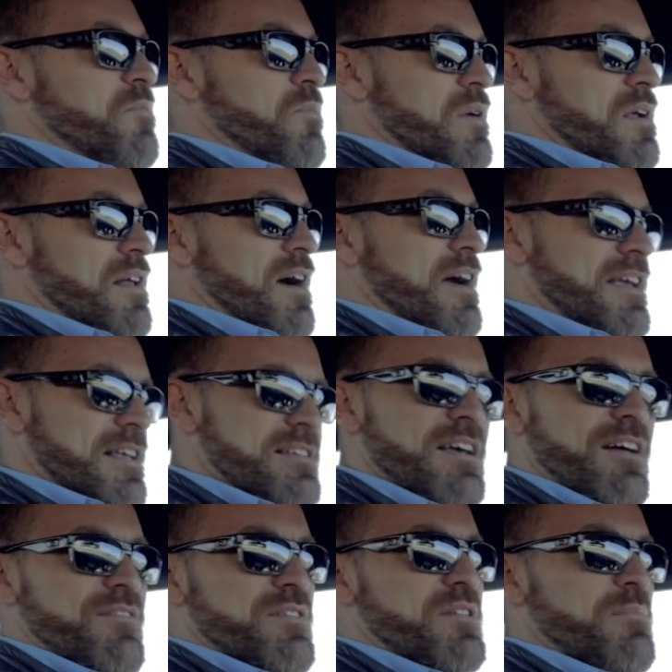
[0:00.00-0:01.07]
When I get to
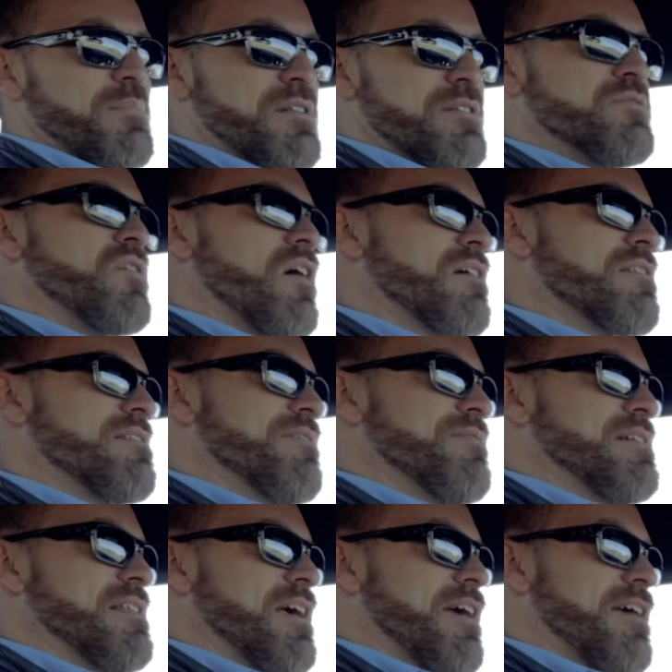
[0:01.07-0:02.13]
have a little bit of chocolate
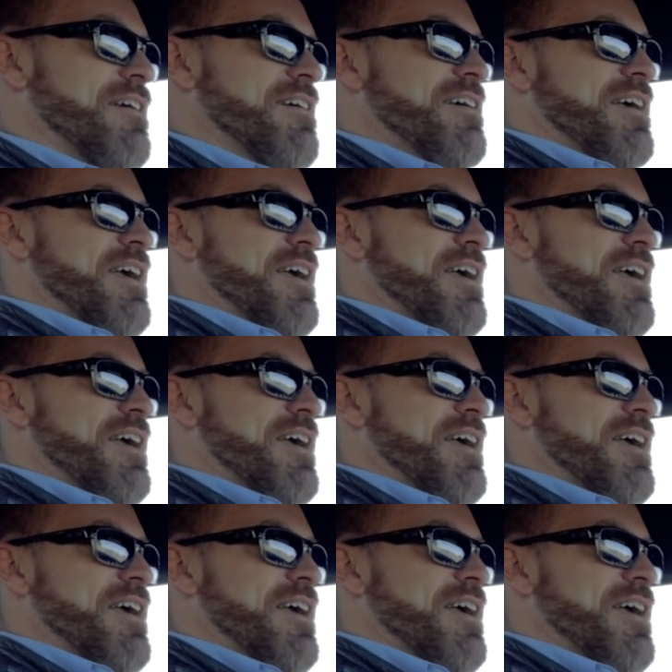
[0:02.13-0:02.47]
every day,